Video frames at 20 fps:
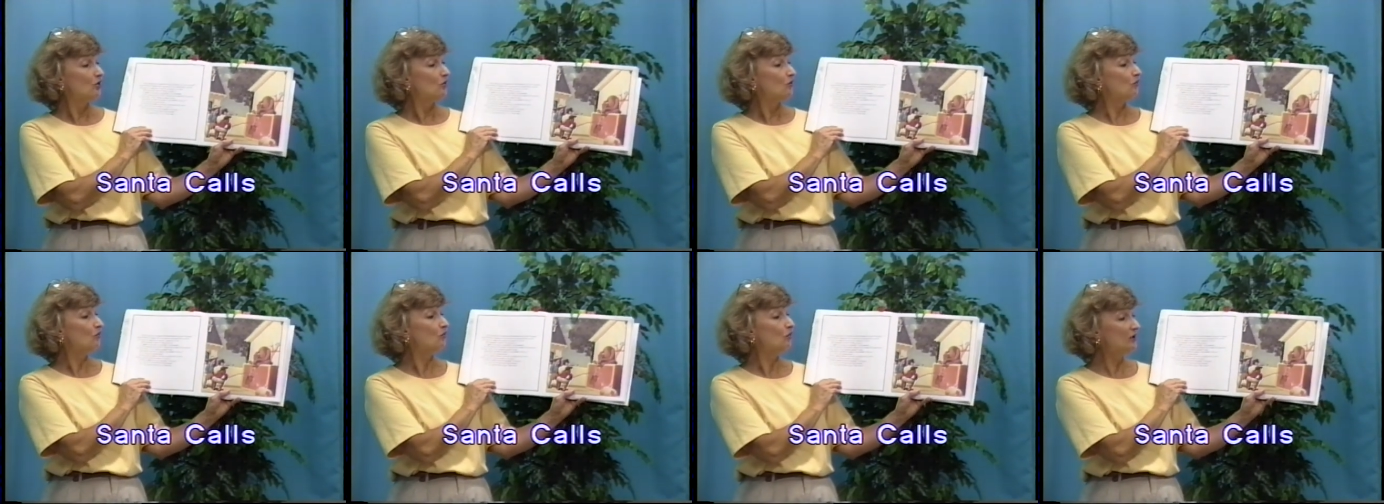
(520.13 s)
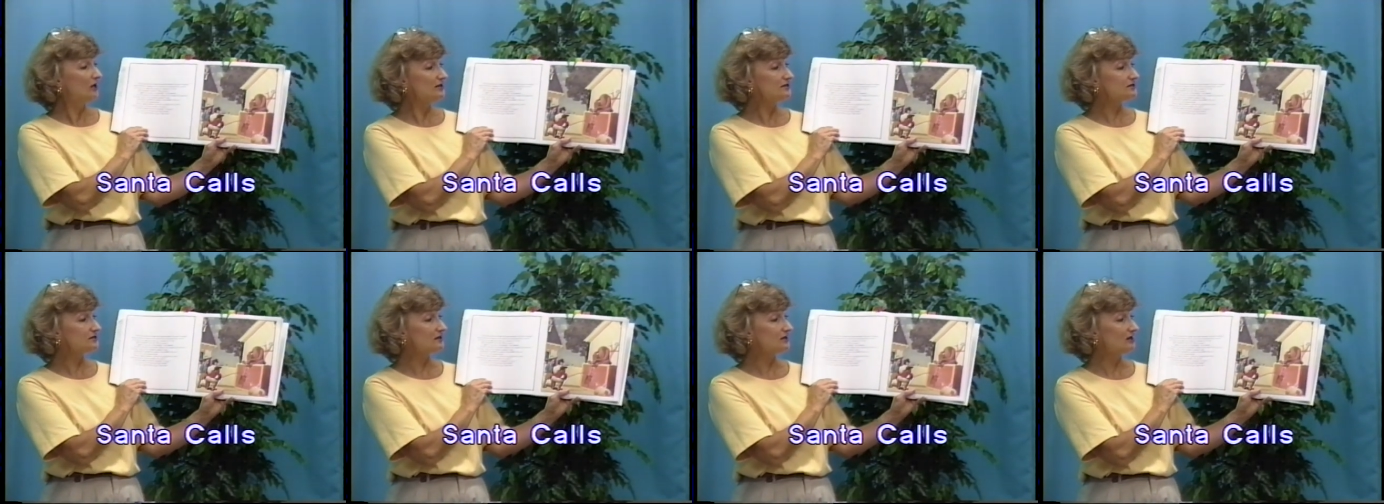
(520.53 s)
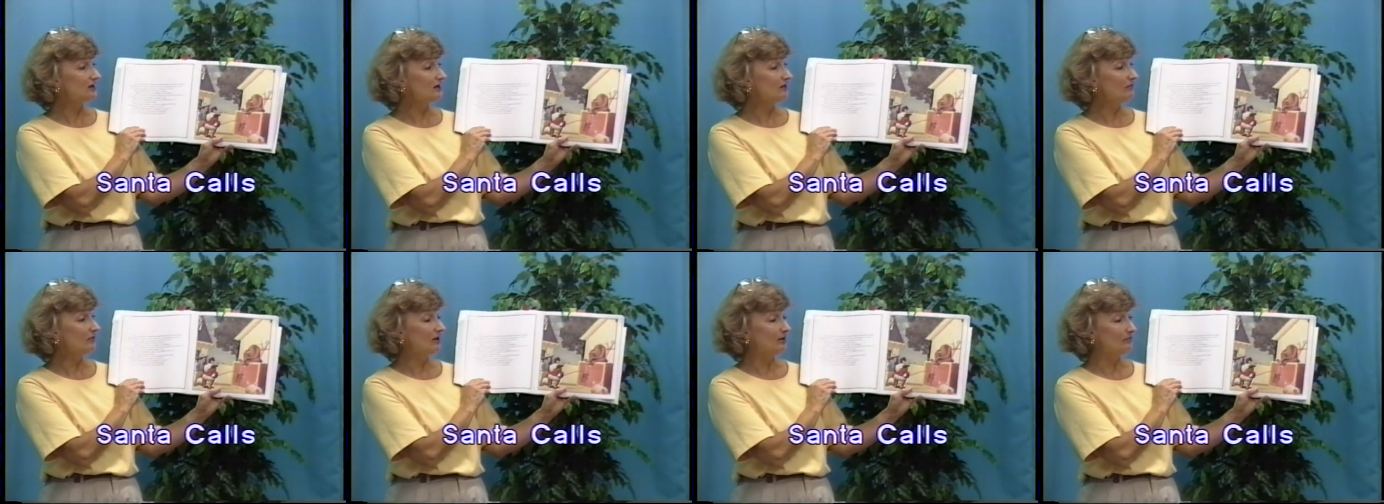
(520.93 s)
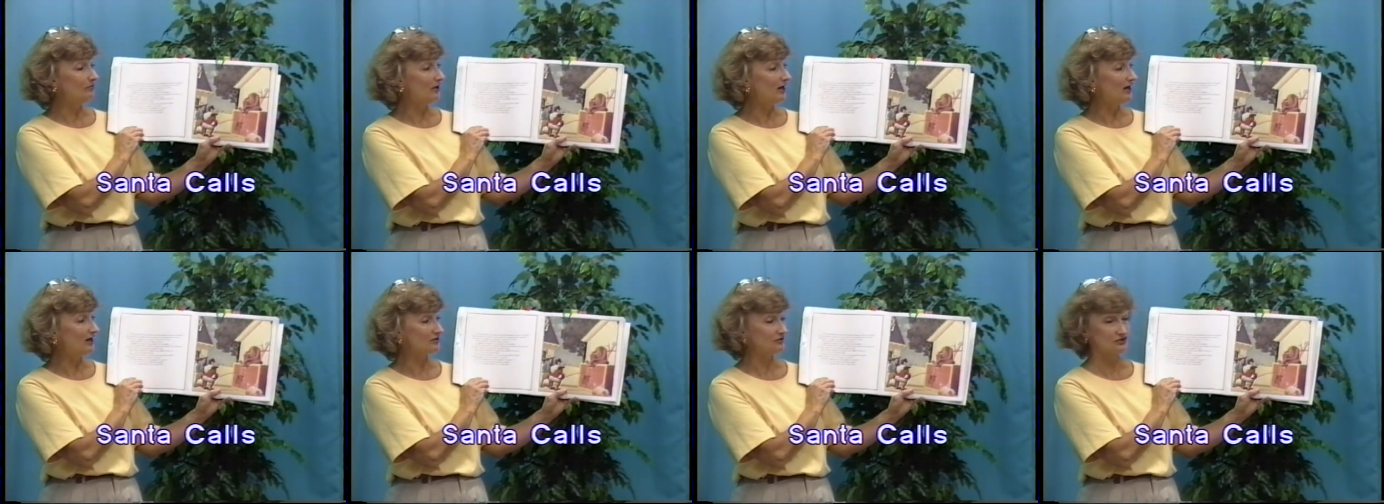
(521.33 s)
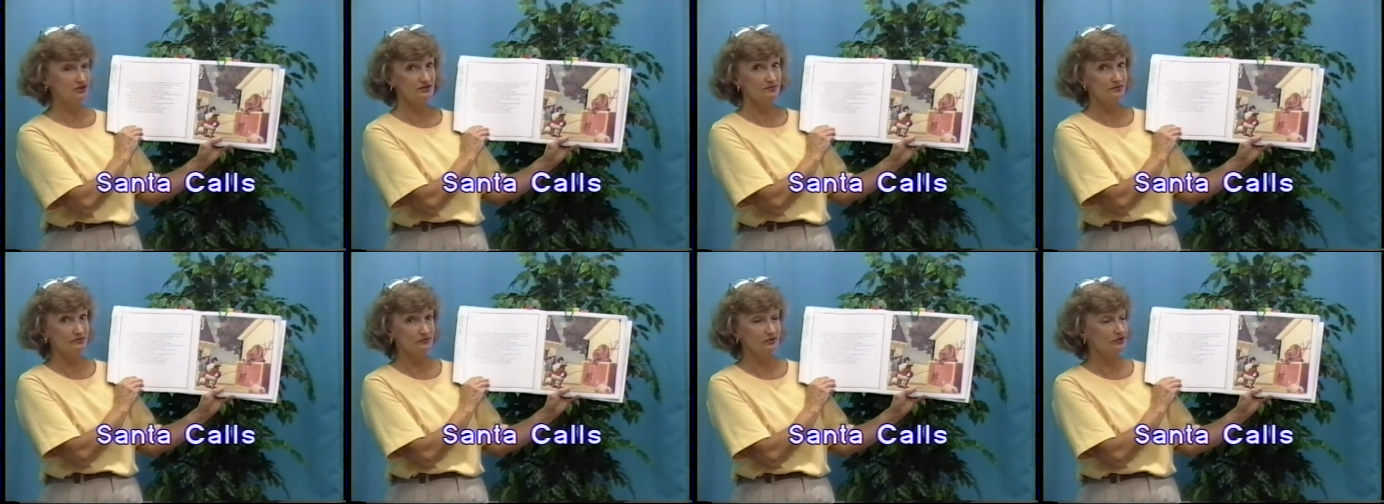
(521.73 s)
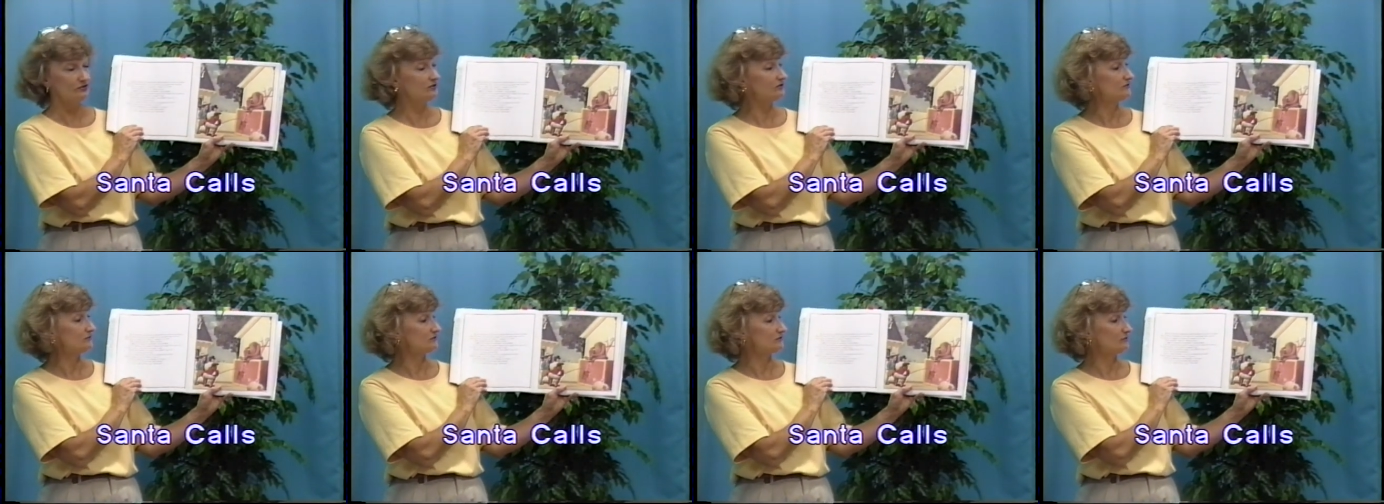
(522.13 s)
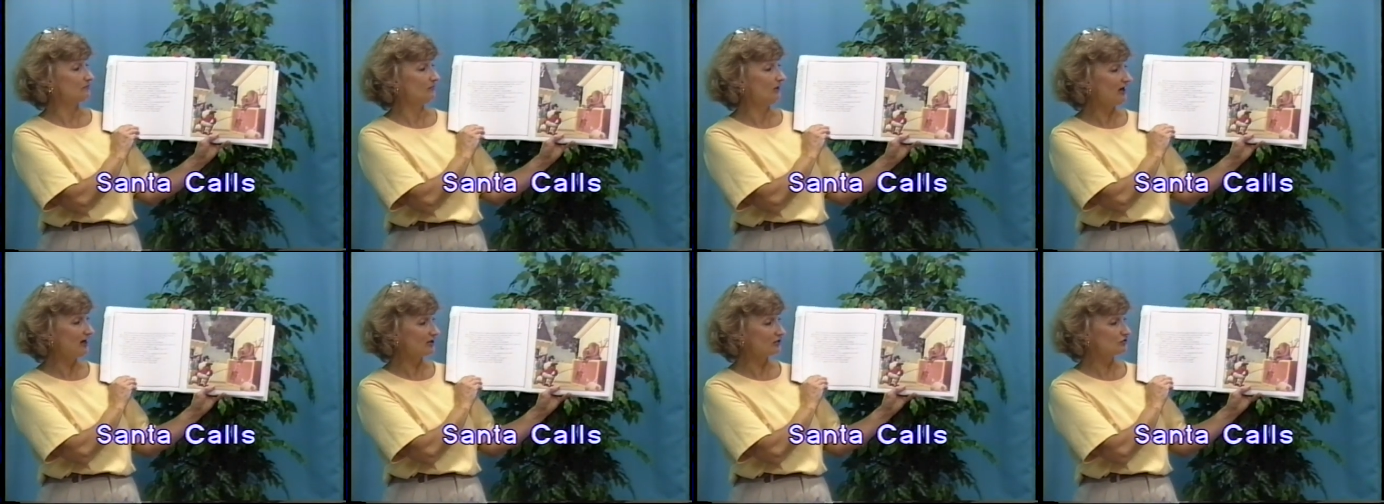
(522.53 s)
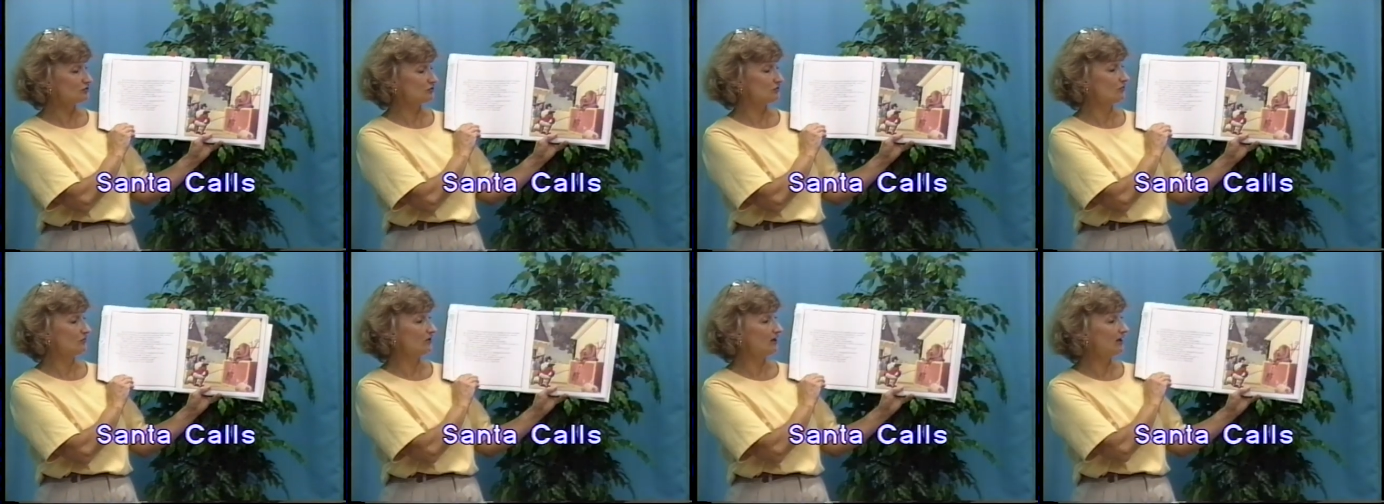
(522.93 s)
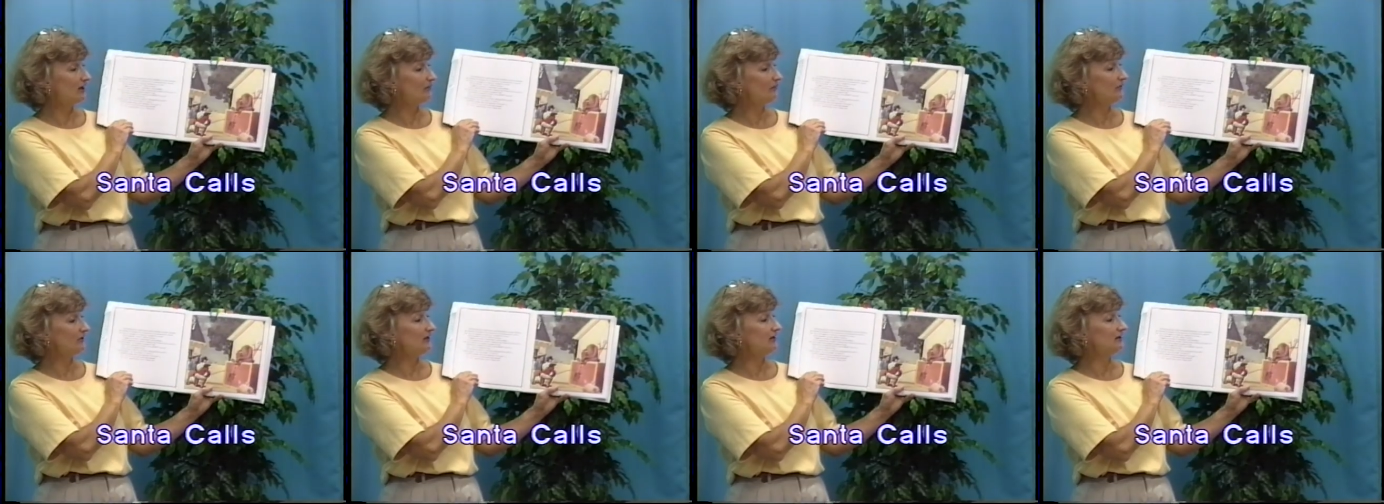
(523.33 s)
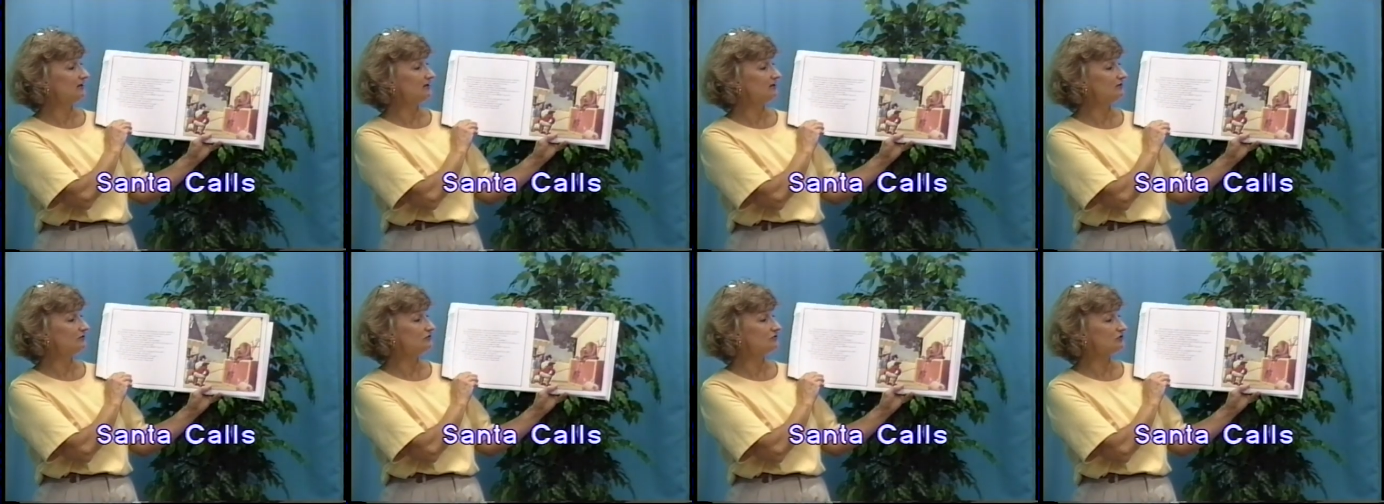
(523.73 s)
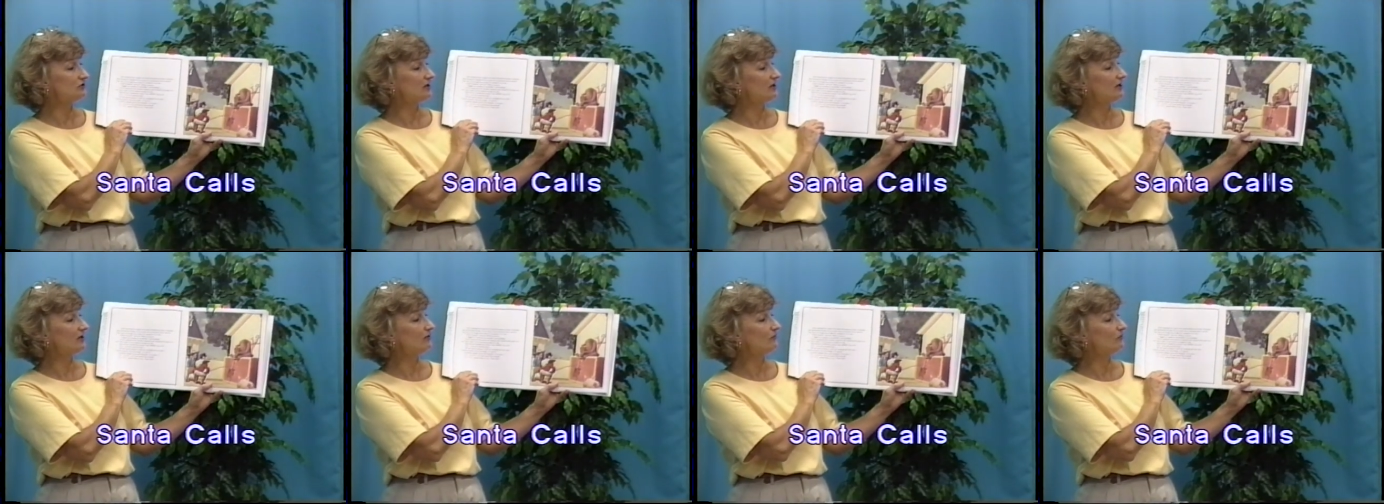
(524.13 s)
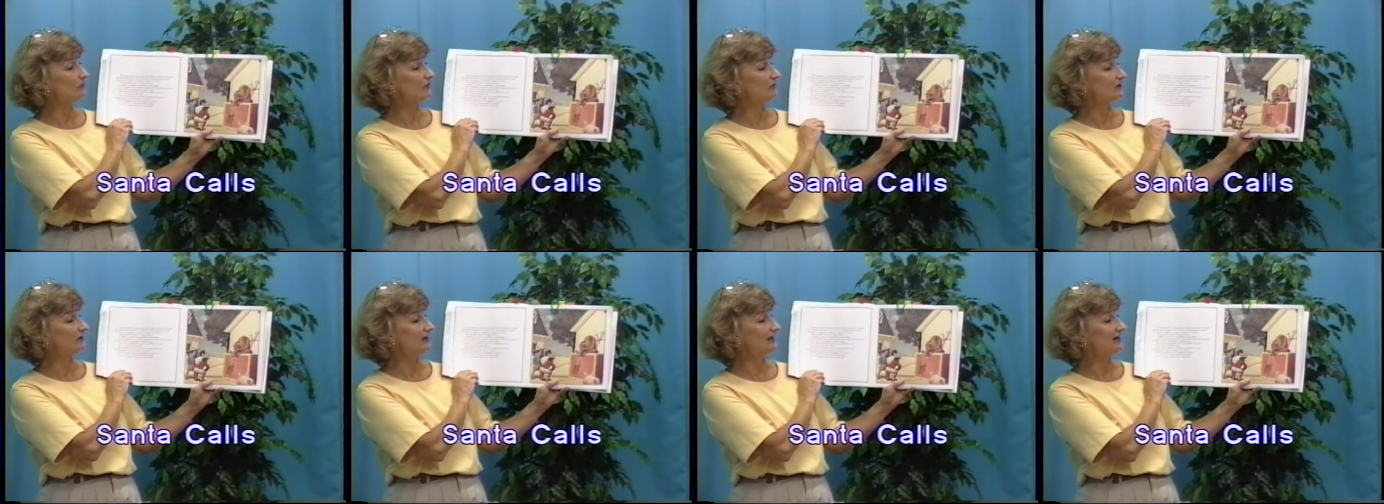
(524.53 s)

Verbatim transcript: One time, a box, just before Christmas, a box showed up in his yard with an